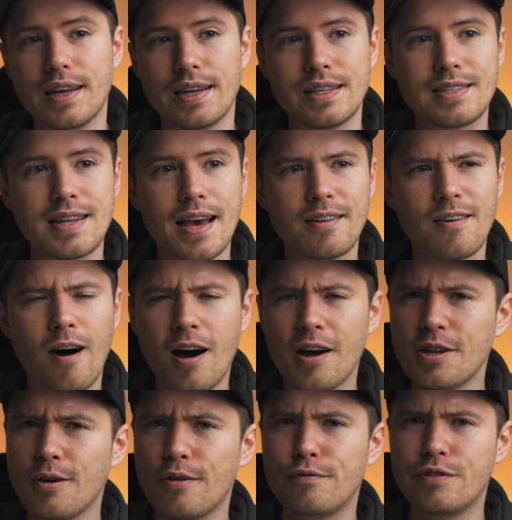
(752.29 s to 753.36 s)
is that
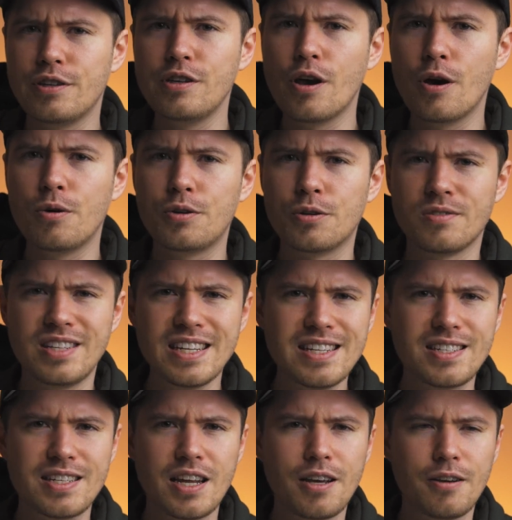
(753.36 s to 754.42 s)
audio and video could
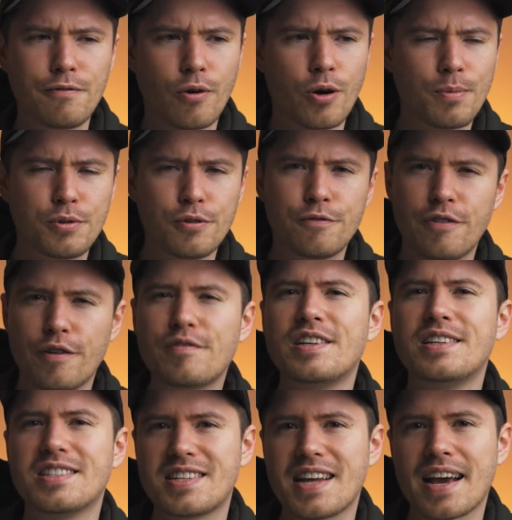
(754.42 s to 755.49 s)
desync for up to
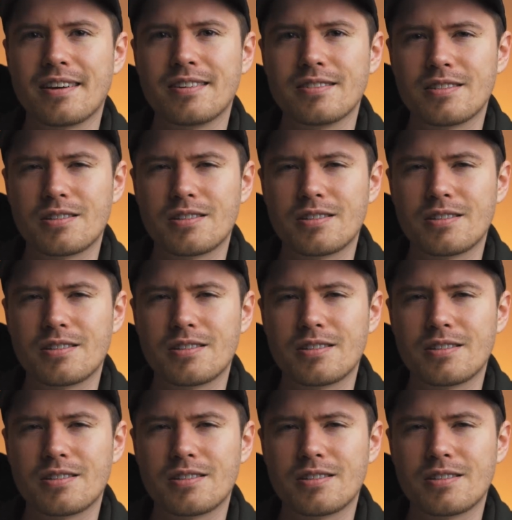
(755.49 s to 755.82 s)
15 seconds.